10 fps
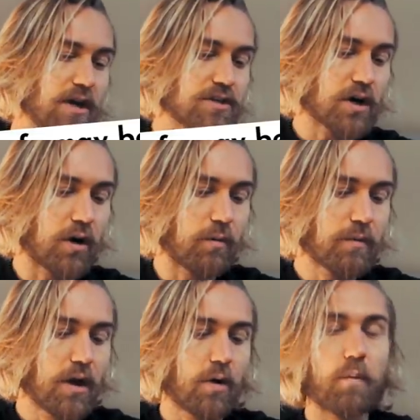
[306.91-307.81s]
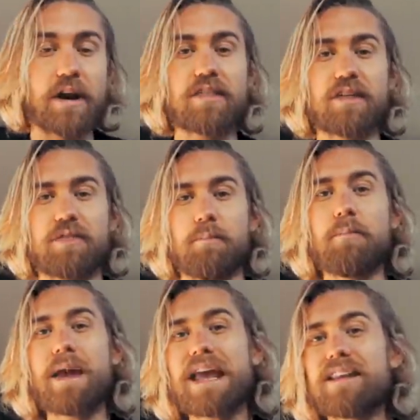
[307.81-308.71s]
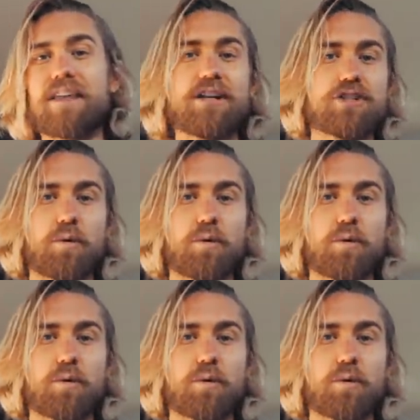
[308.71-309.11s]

So one of the main things